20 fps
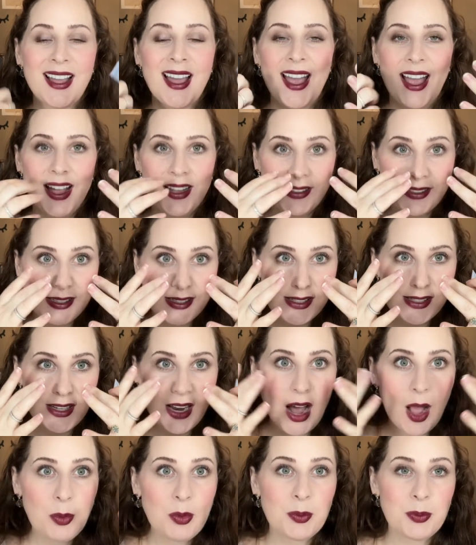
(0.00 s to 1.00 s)
and
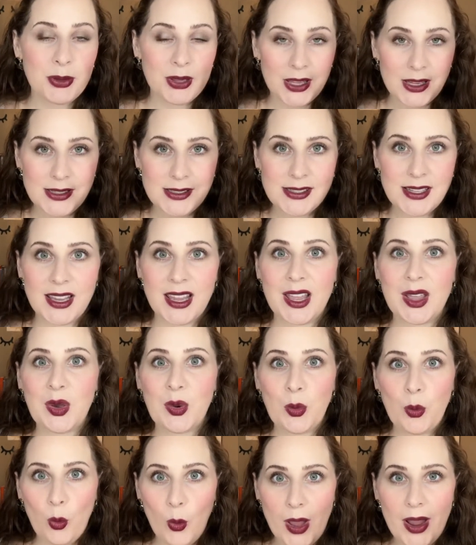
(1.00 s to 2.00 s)
stop placing it
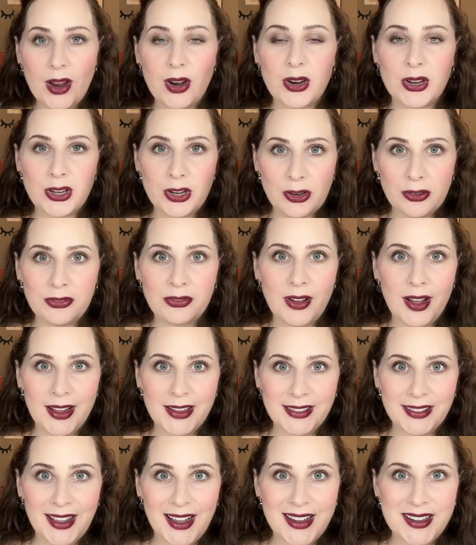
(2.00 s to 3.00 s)
where your fine
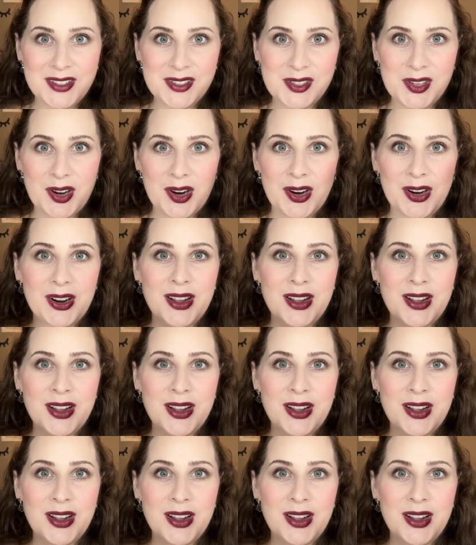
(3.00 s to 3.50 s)
lines are.